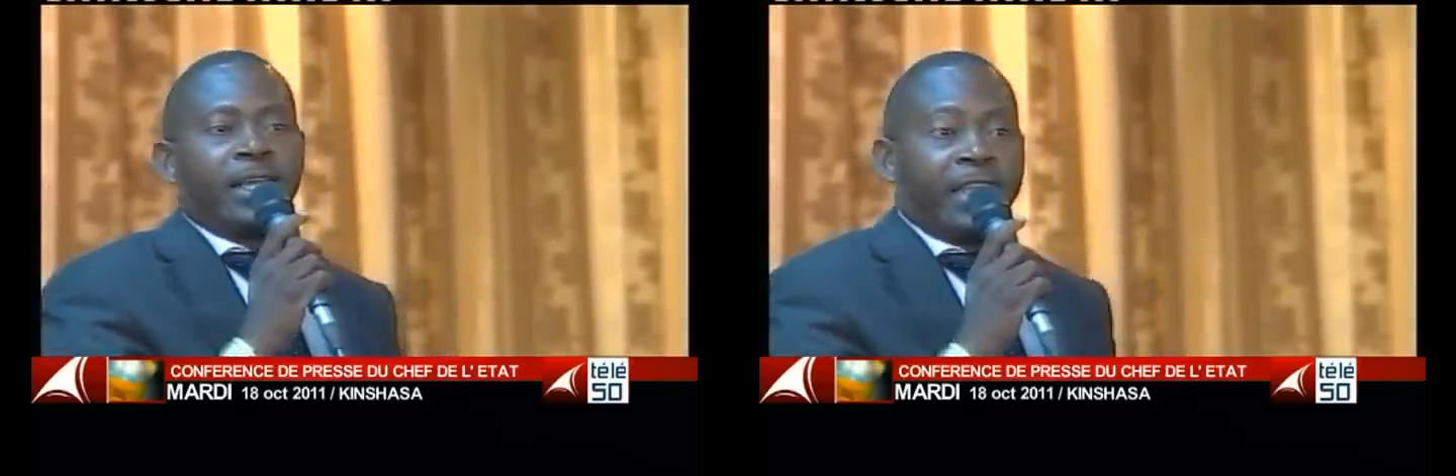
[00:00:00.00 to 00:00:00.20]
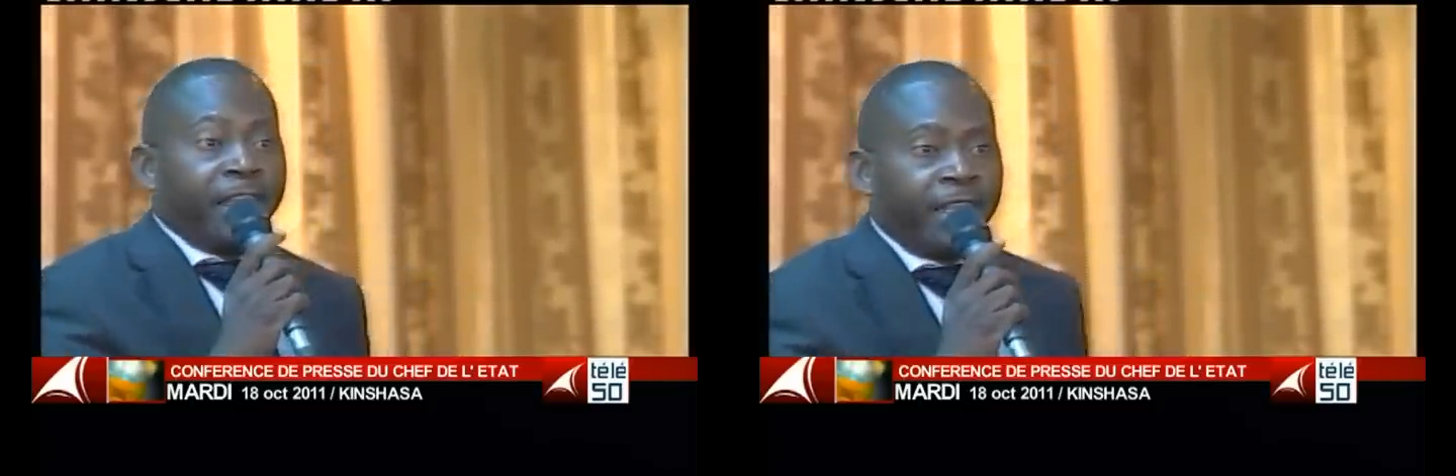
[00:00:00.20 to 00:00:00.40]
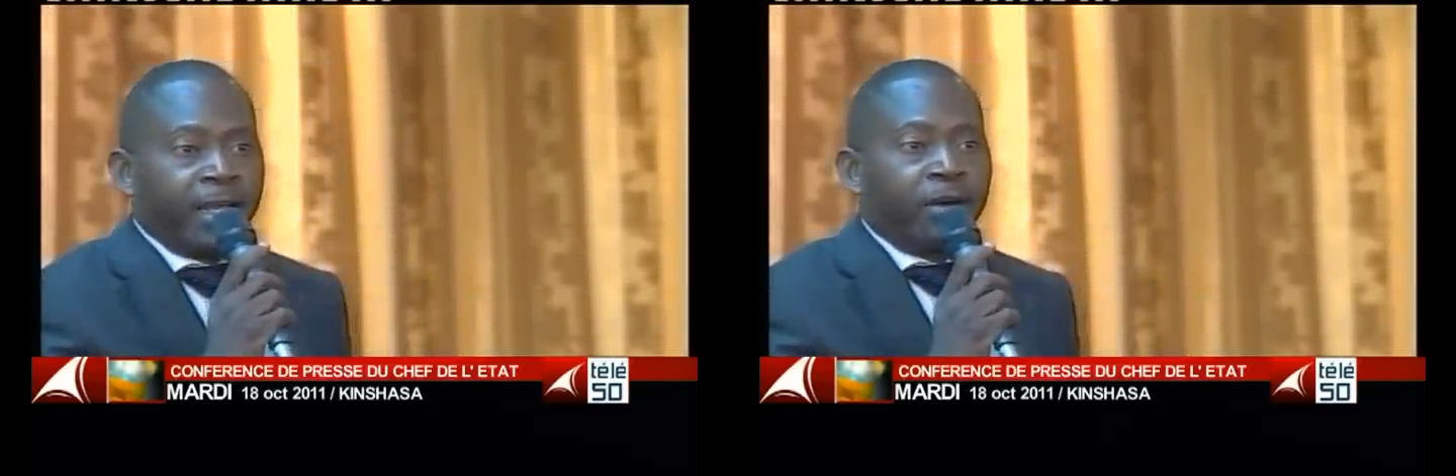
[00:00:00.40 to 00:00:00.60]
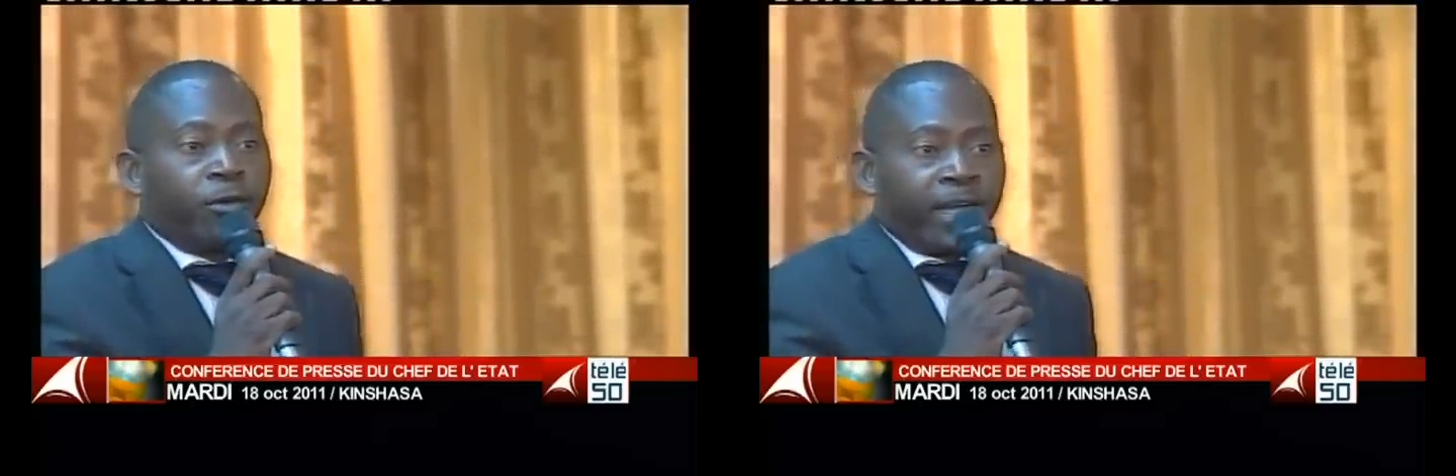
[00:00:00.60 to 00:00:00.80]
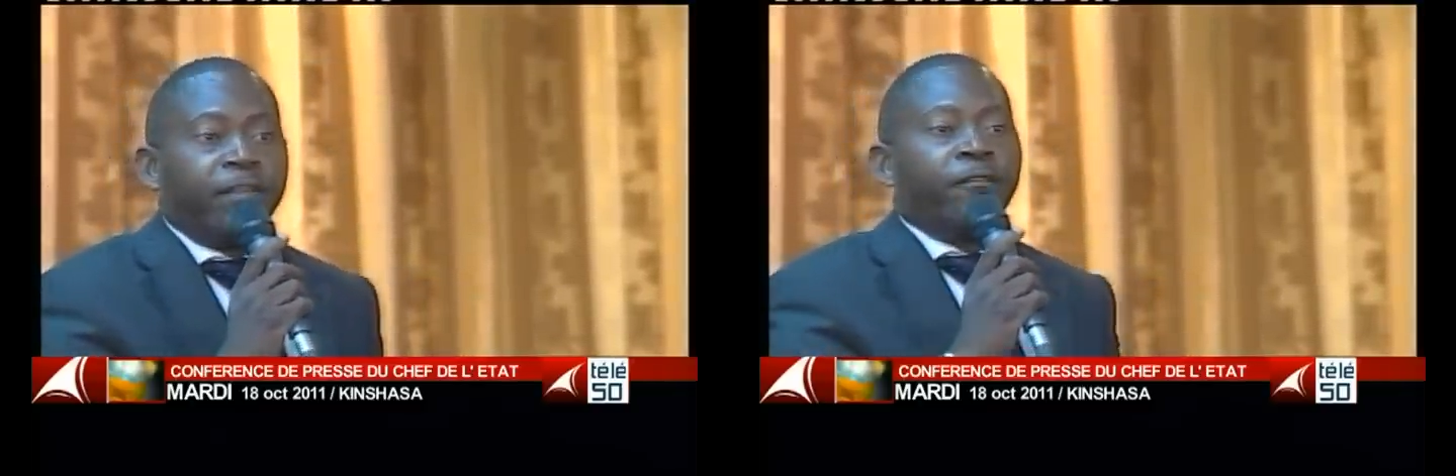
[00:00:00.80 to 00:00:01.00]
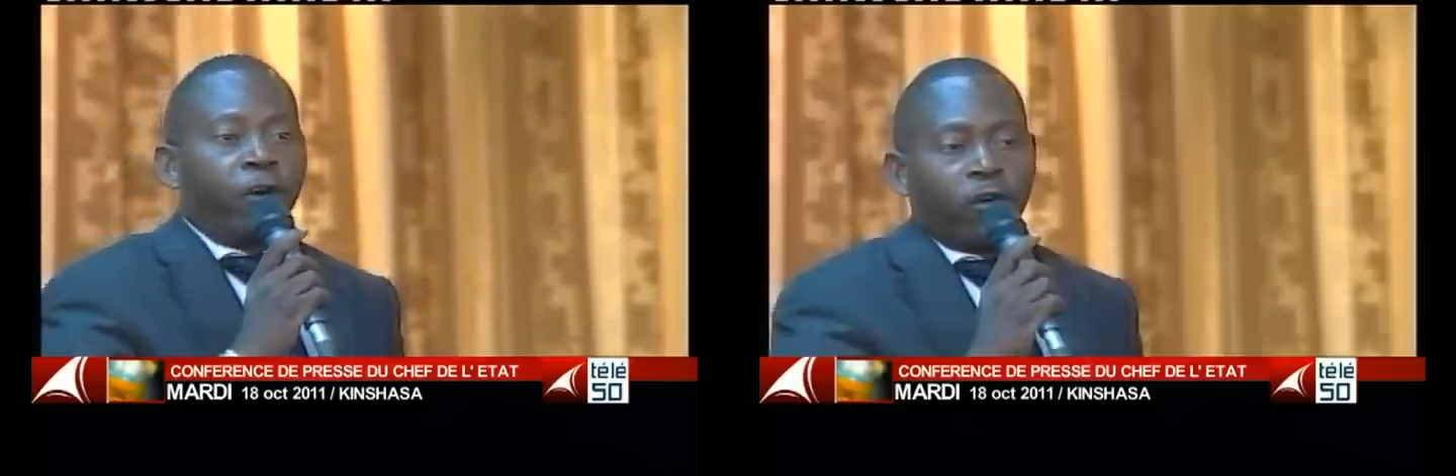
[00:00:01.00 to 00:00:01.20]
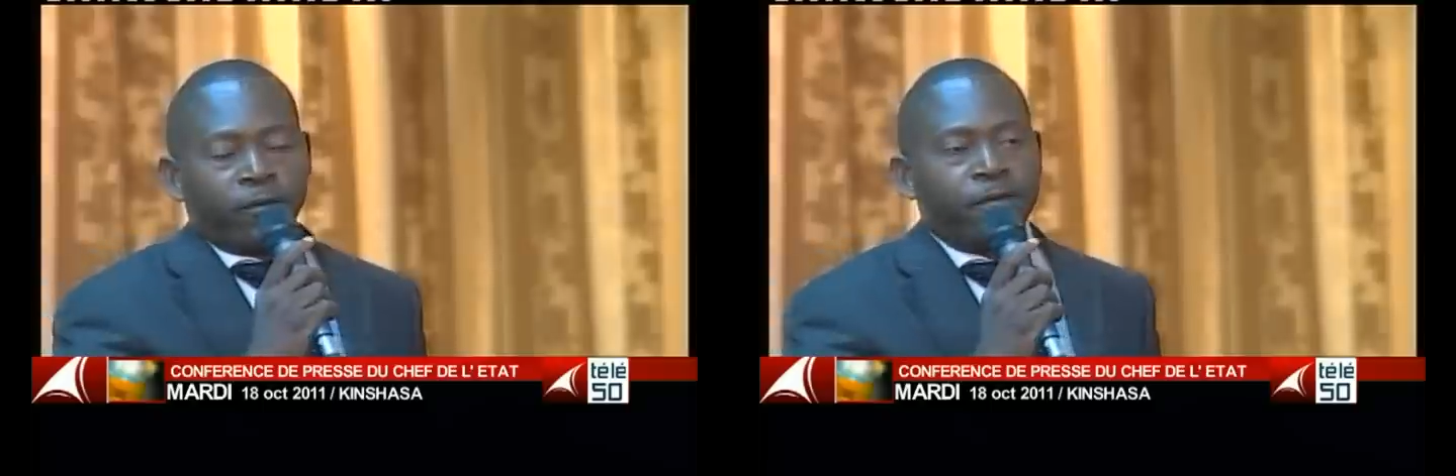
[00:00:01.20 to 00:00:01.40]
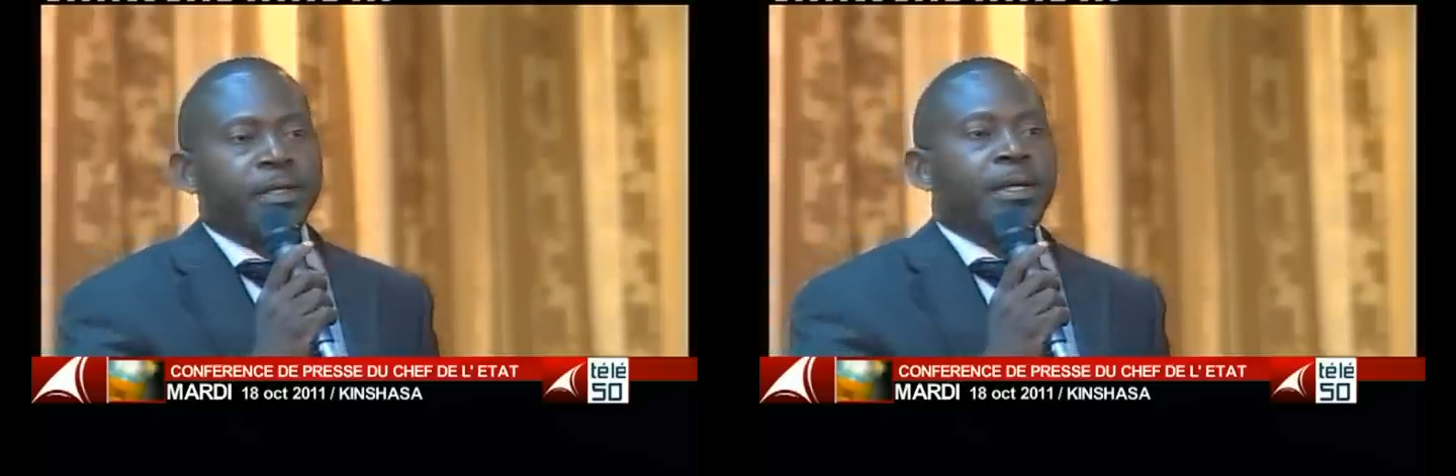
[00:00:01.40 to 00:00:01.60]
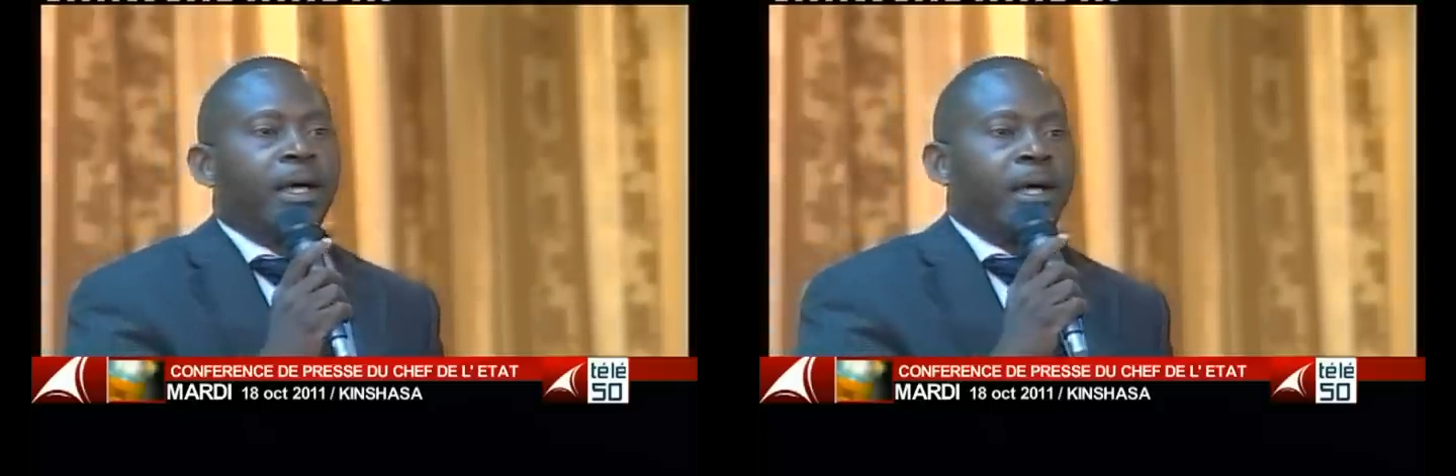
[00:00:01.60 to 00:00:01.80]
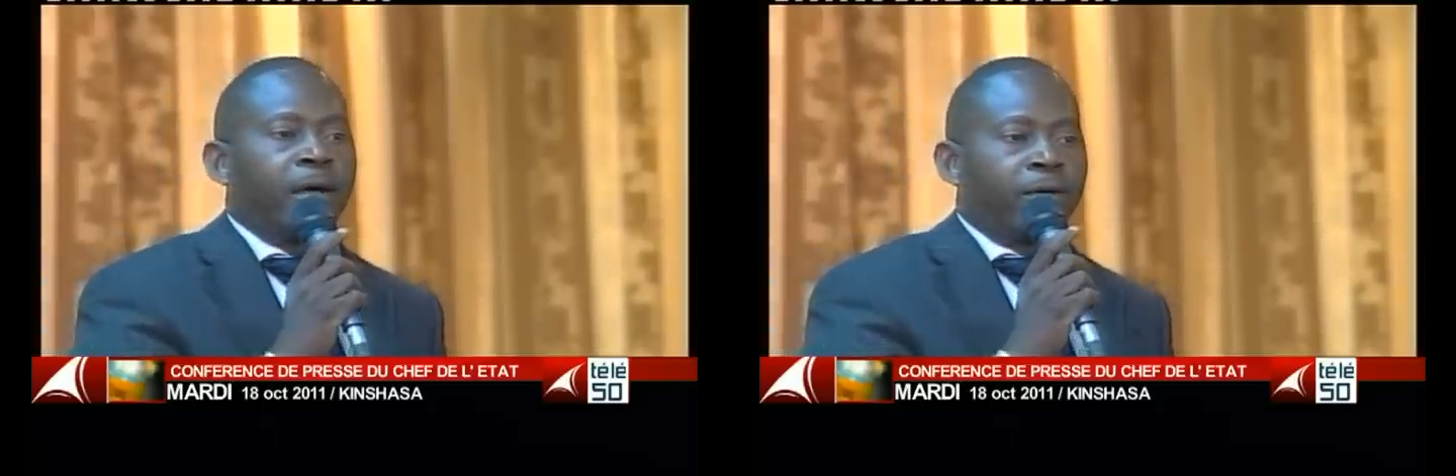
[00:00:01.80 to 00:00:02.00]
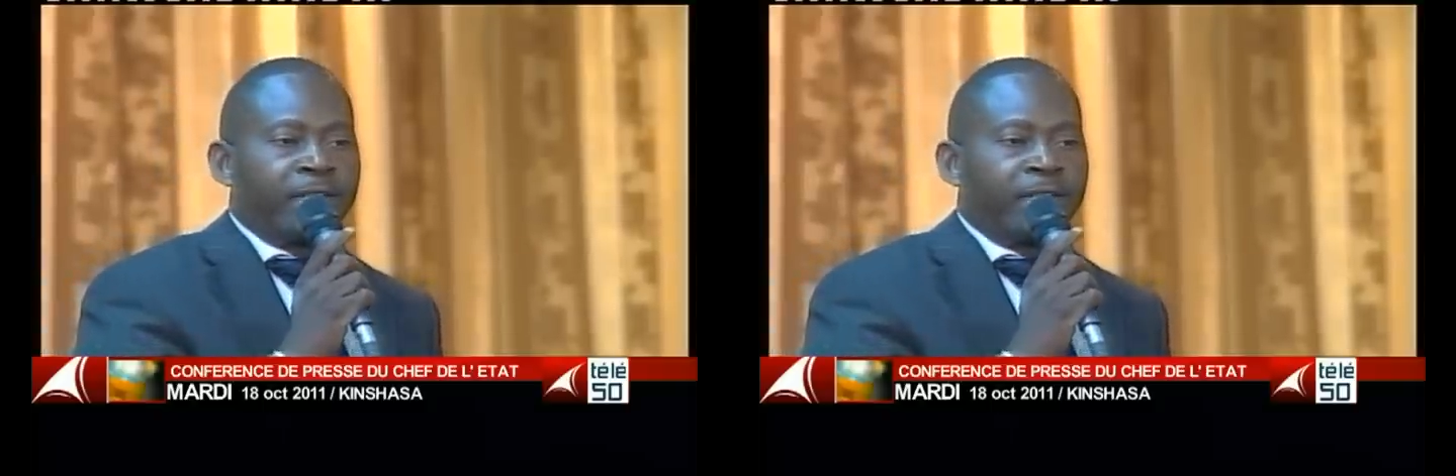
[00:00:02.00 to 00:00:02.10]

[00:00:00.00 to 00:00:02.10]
about India who are involved